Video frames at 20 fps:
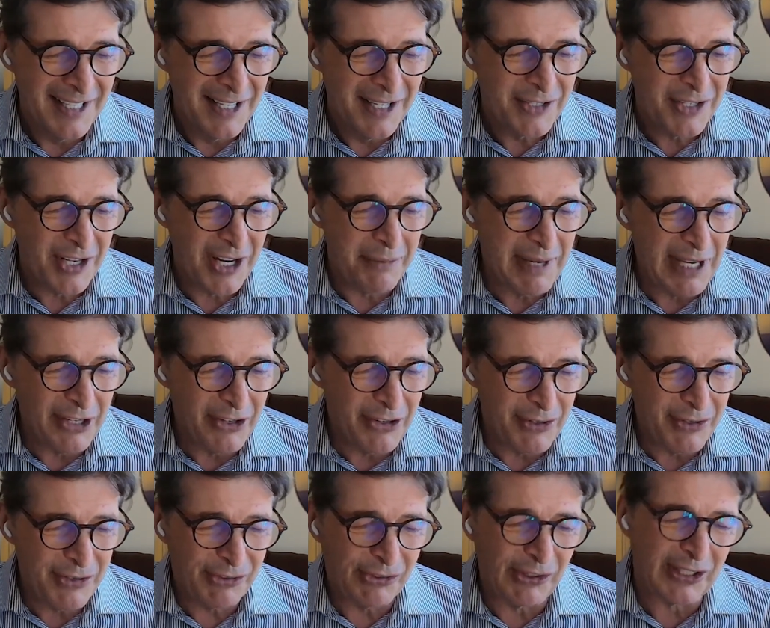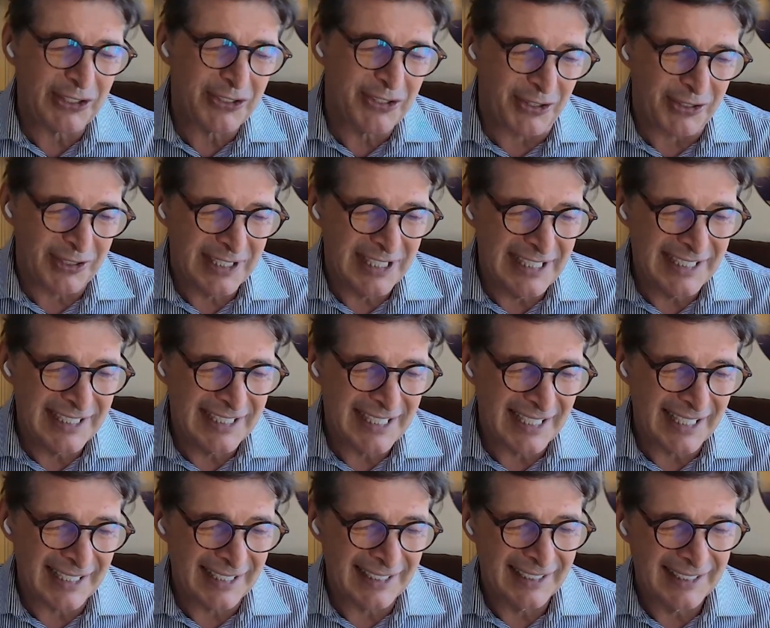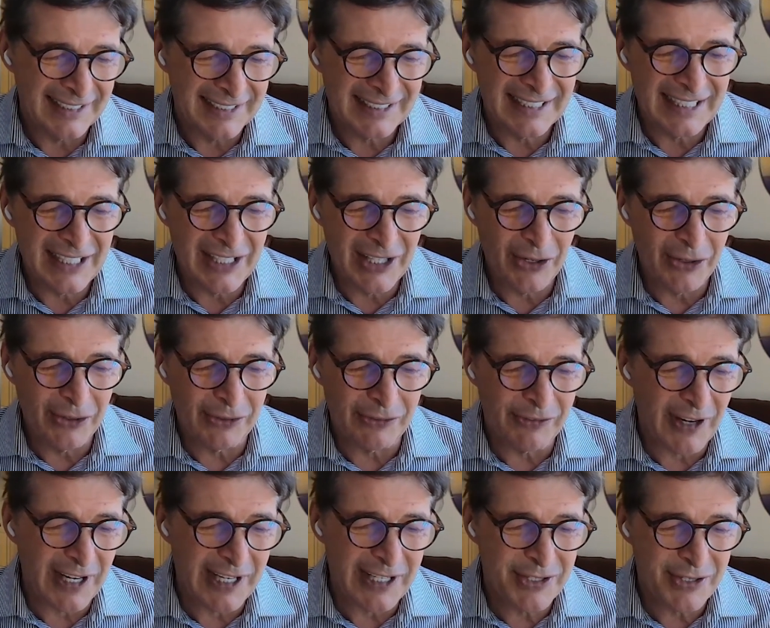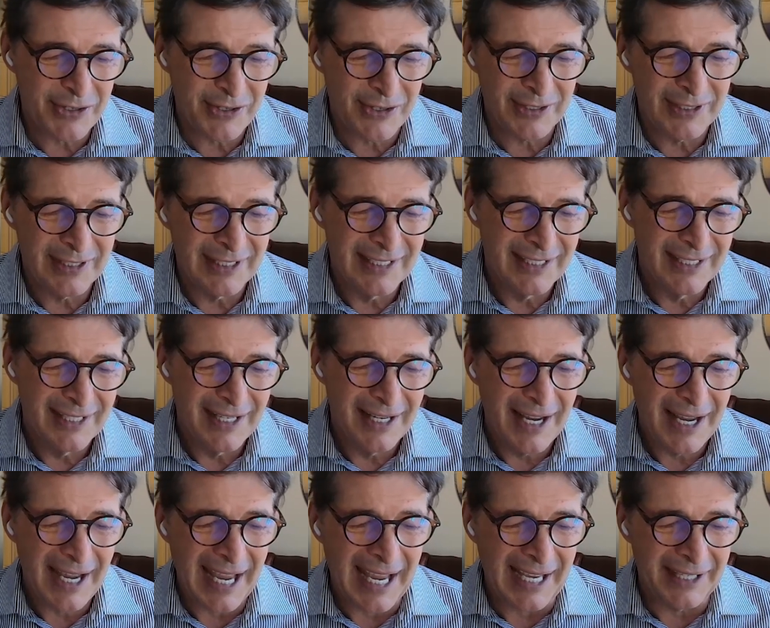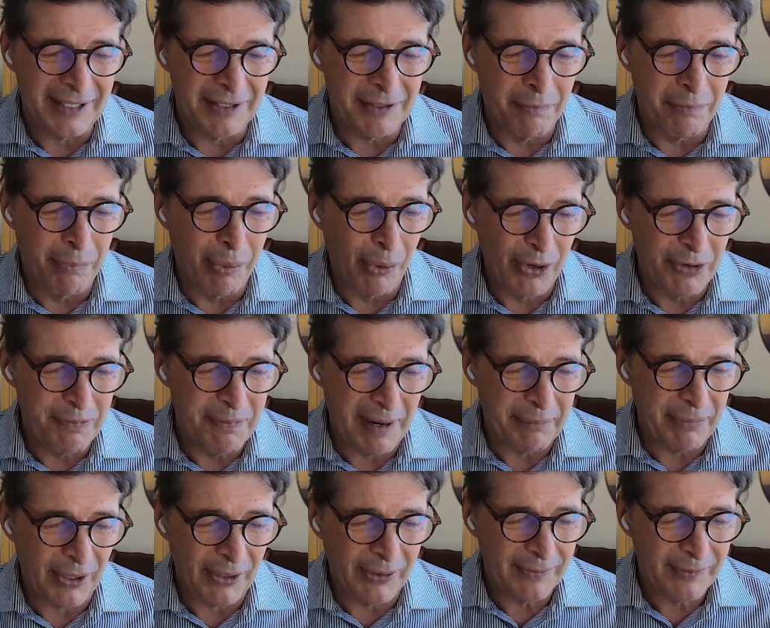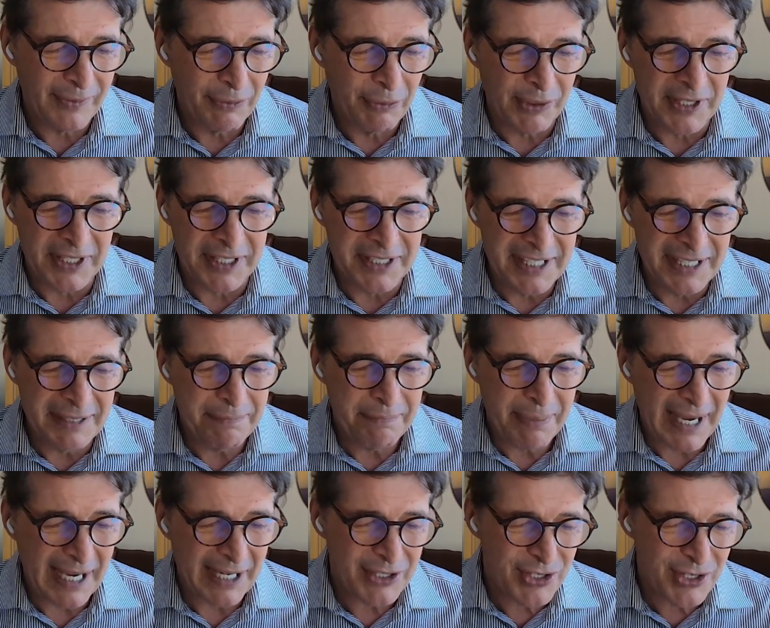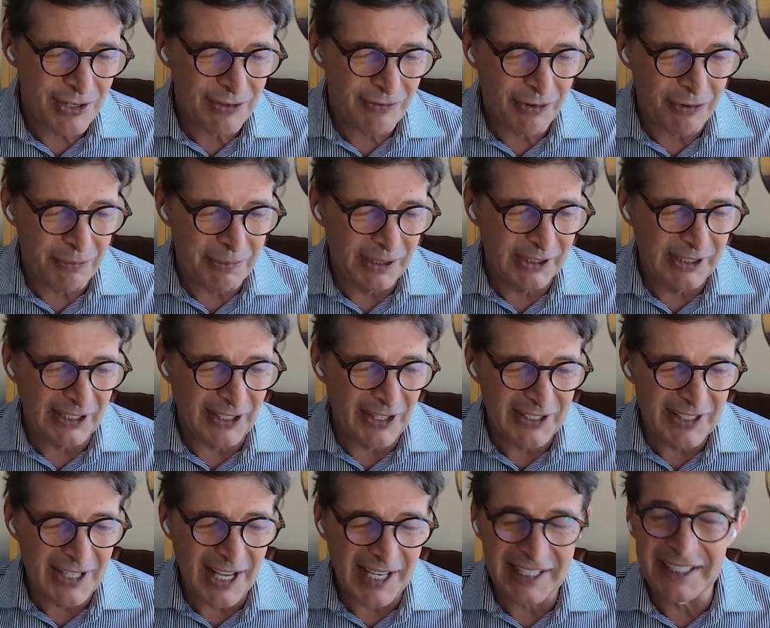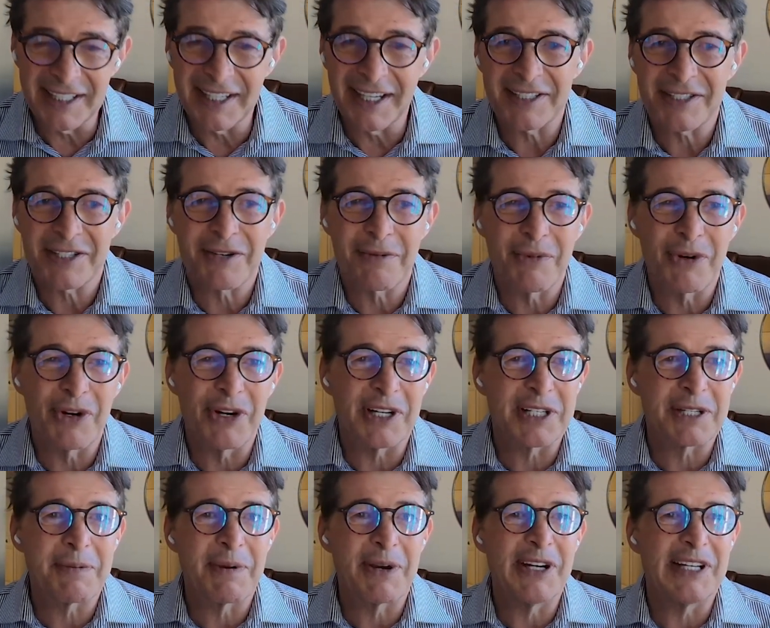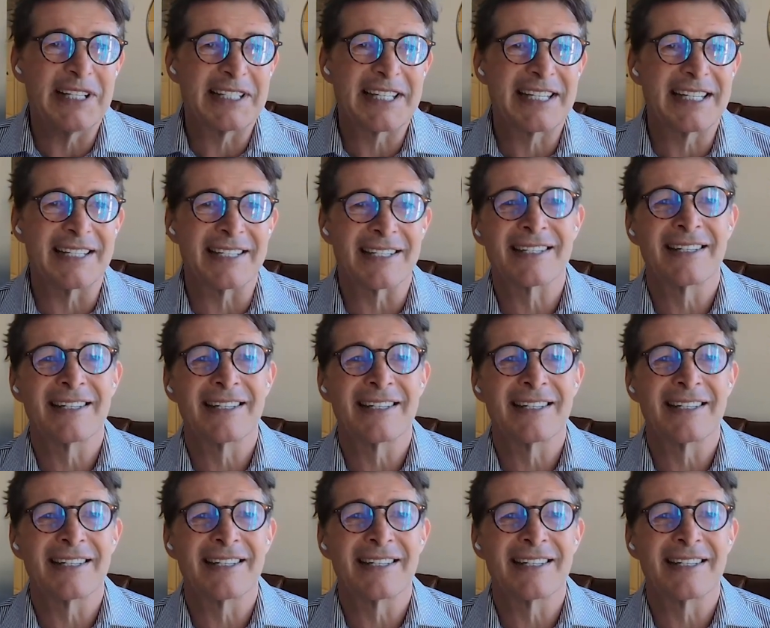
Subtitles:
So let me introduce Victor. He's a CEO, advisor, and board member with a deep passion for building online customer experiences.